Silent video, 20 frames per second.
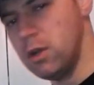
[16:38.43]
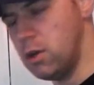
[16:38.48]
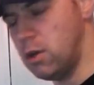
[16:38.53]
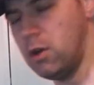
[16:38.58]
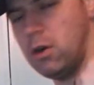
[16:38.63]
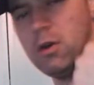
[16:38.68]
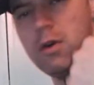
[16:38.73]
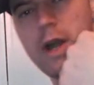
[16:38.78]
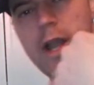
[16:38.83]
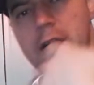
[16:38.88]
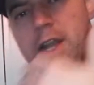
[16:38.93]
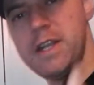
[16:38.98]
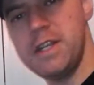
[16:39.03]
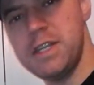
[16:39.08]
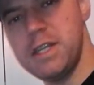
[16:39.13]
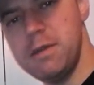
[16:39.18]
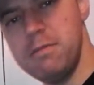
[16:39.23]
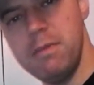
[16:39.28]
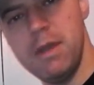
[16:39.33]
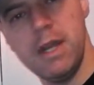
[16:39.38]
or
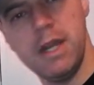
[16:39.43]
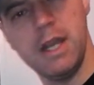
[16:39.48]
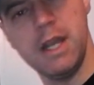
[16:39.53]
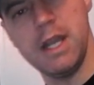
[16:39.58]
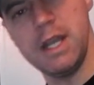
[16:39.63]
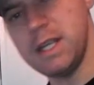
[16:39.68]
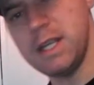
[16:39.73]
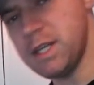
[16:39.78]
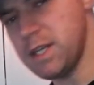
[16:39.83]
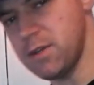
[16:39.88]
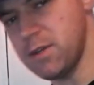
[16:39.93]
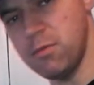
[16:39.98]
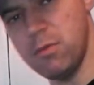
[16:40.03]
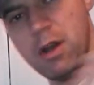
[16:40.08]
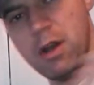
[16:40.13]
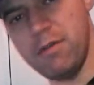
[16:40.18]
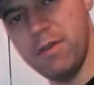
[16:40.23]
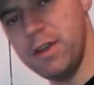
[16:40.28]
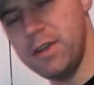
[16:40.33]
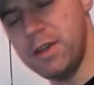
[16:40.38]
80 minutes or
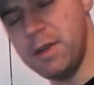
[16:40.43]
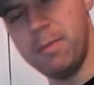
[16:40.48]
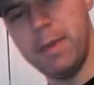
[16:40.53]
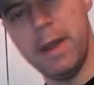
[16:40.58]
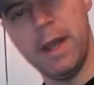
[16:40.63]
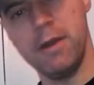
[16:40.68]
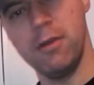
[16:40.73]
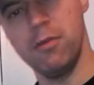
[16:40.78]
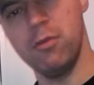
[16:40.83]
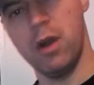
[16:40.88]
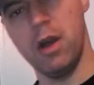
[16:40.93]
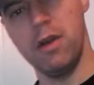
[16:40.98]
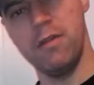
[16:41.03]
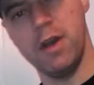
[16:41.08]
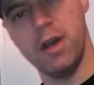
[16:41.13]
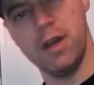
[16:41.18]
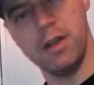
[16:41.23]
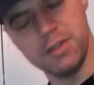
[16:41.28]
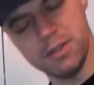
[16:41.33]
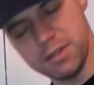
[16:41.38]
whatever, depending
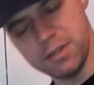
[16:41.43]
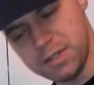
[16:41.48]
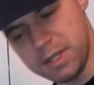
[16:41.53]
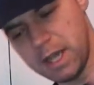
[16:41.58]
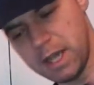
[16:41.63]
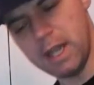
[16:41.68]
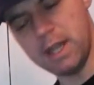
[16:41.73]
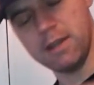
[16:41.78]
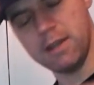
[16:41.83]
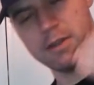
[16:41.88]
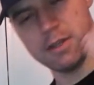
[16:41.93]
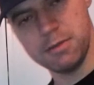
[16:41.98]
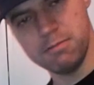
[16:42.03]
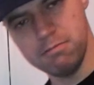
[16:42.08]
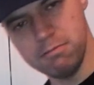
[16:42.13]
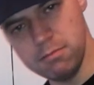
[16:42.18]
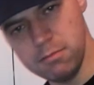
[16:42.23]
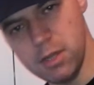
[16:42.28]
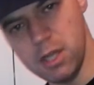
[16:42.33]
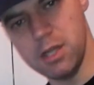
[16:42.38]
whatever, just take as,
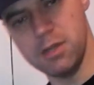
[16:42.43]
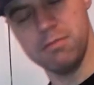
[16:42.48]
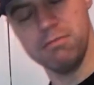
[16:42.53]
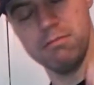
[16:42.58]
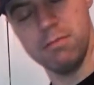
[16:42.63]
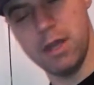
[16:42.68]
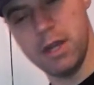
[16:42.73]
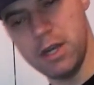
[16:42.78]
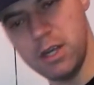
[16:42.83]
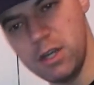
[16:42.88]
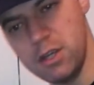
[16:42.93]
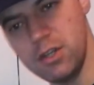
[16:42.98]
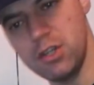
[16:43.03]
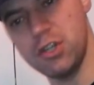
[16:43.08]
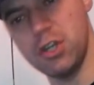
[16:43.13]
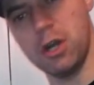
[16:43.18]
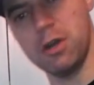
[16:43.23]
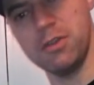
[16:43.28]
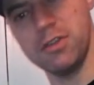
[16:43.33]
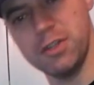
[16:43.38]
as many
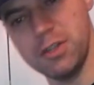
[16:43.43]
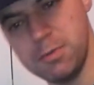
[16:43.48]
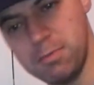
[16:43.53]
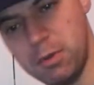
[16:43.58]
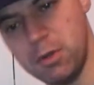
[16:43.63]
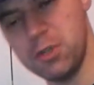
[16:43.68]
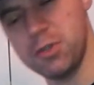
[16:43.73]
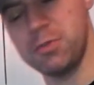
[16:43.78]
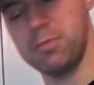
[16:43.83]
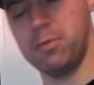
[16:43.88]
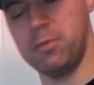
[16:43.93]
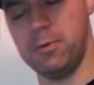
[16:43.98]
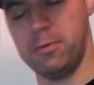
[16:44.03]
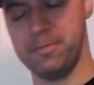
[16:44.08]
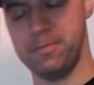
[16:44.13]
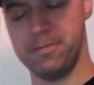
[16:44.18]
shots as possible.